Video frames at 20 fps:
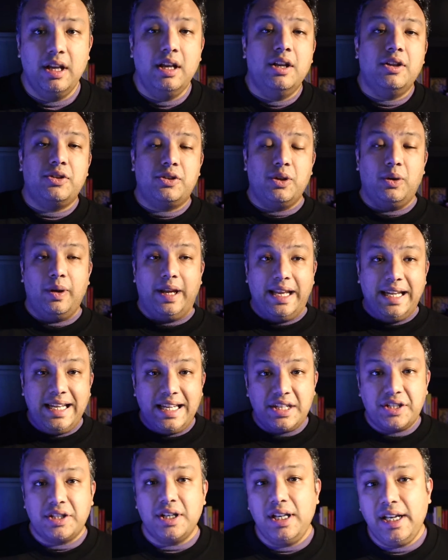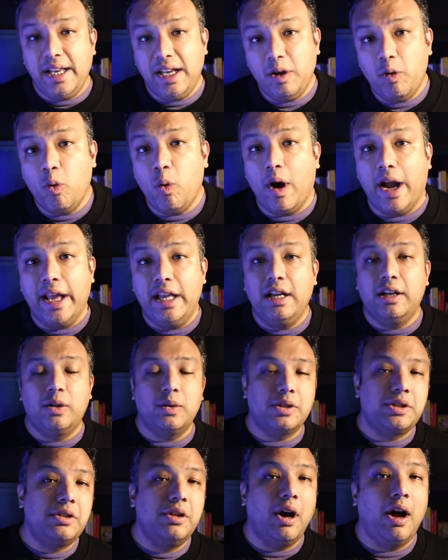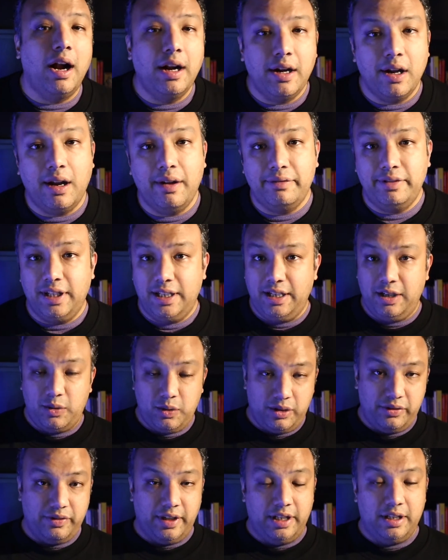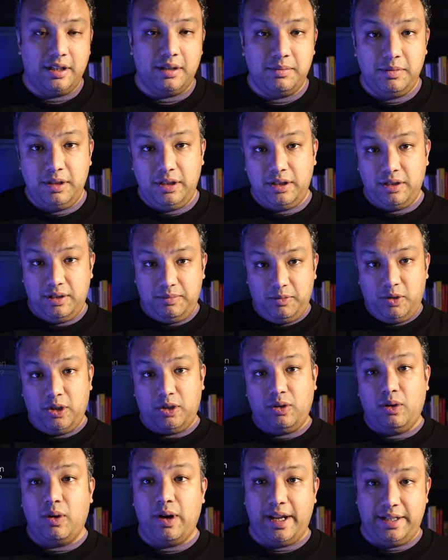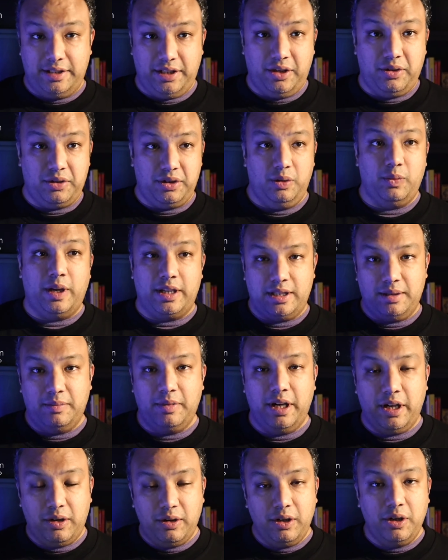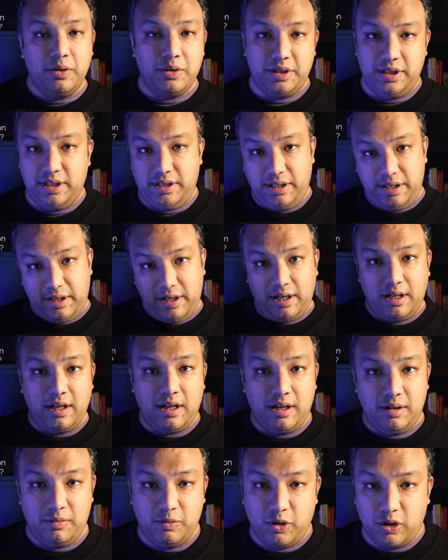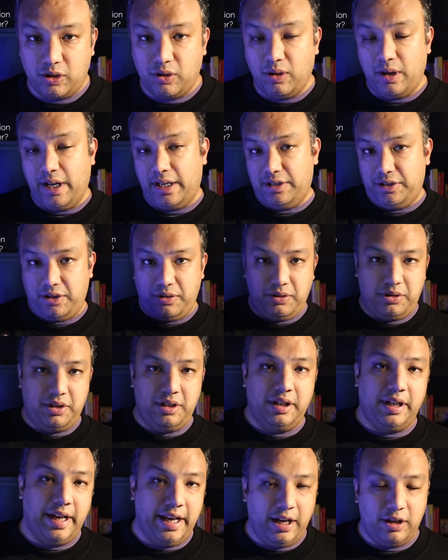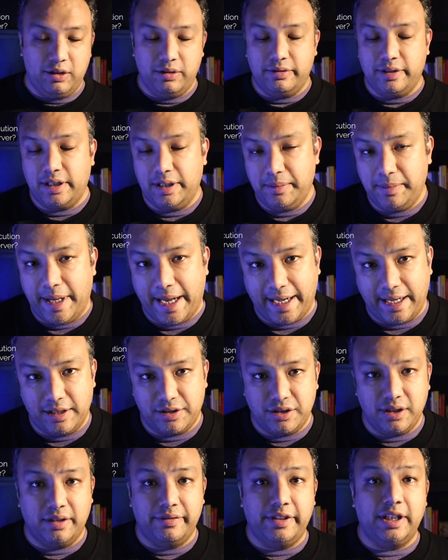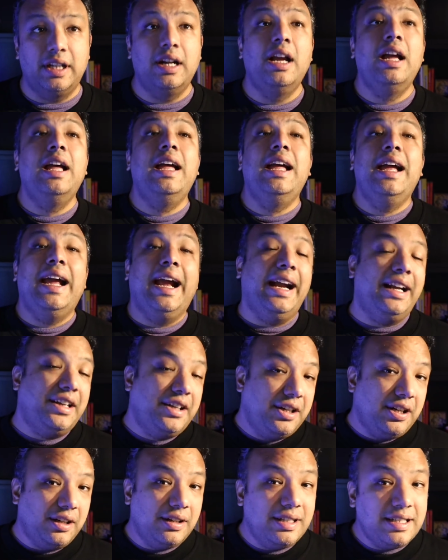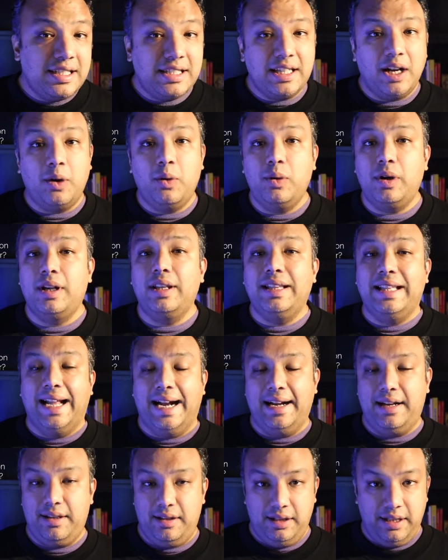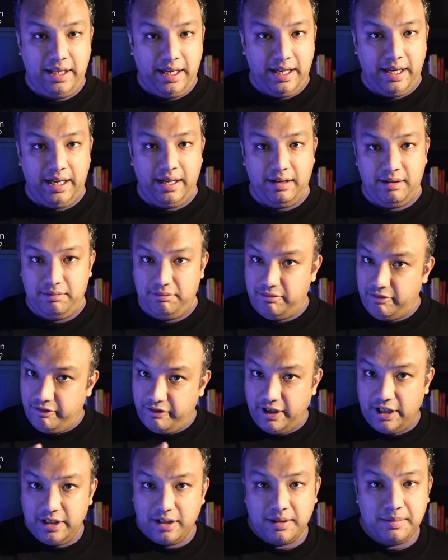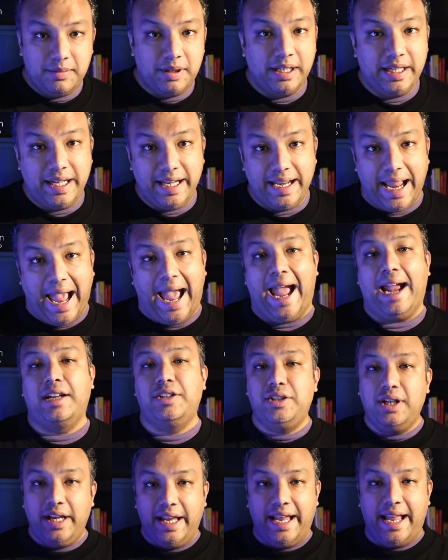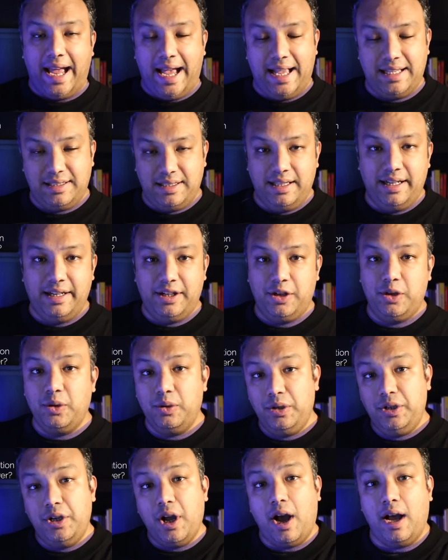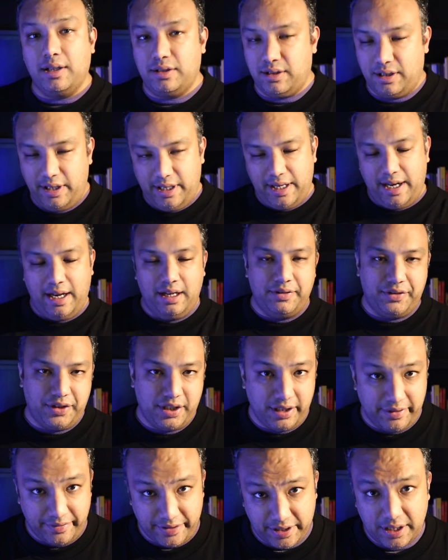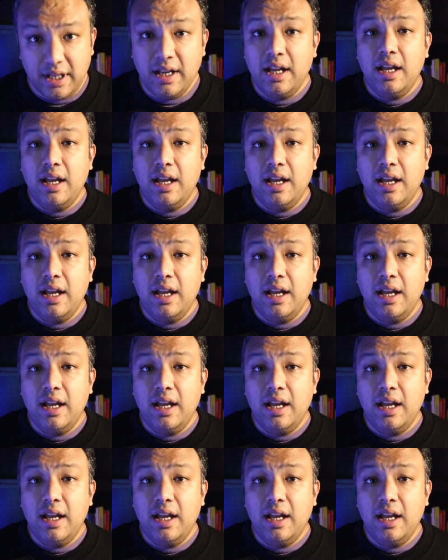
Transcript: So initially, while it was thought of that it was vulnerable to remote code execution, where somebody could use this and trigger a remote code execution and take over the backend server, it turns out that the vulnerability actually has led to DOS or denial of service.